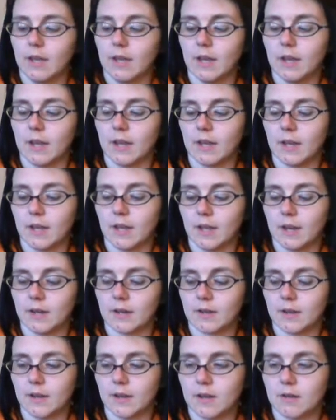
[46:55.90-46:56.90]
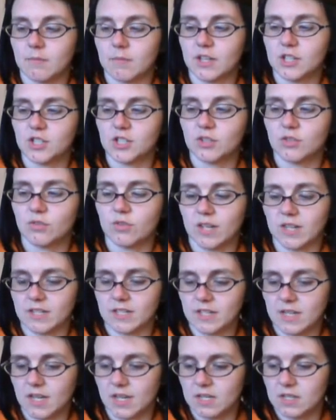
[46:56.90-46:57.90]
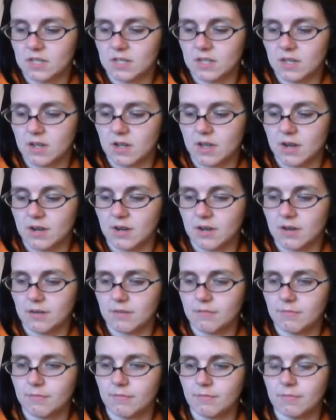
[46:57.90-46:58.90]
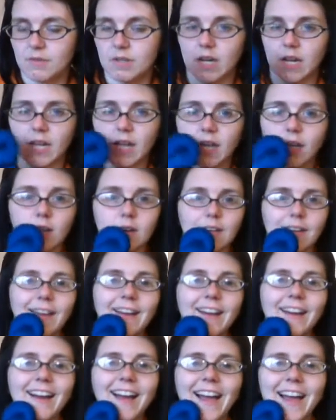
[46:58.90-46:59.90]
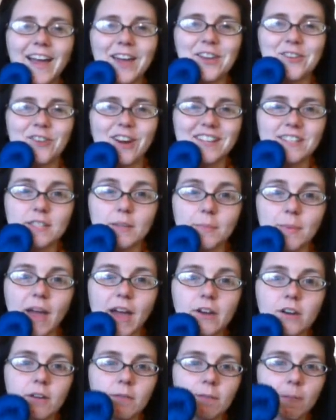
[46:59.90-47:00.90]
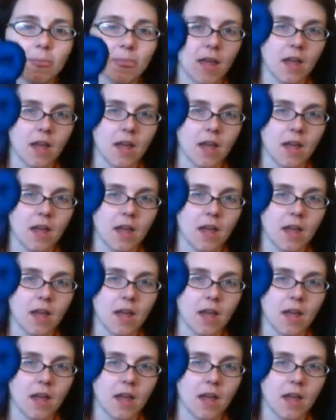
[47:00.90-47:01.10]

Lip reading: And as soon as he's done knitting it and writes the pattern,